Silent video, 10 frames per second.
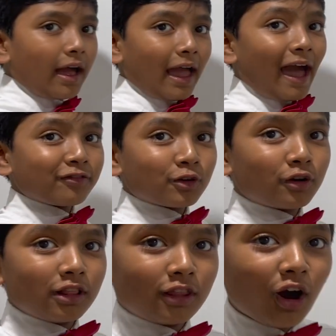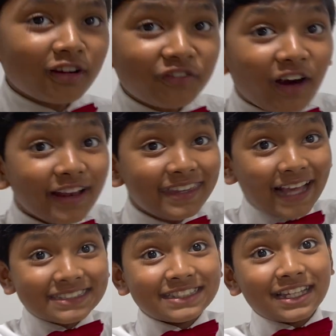After a lot of
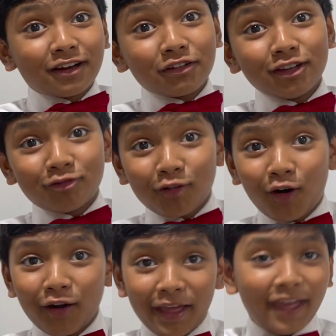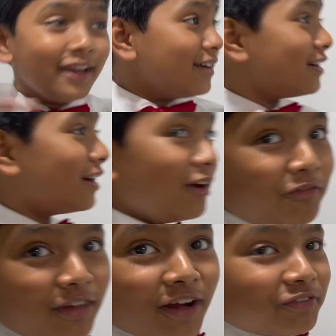unnecessary drawing,
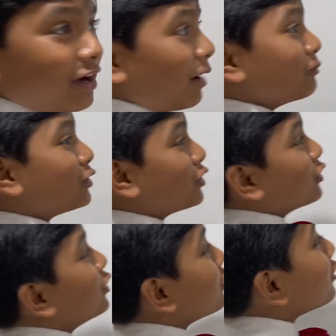we have come to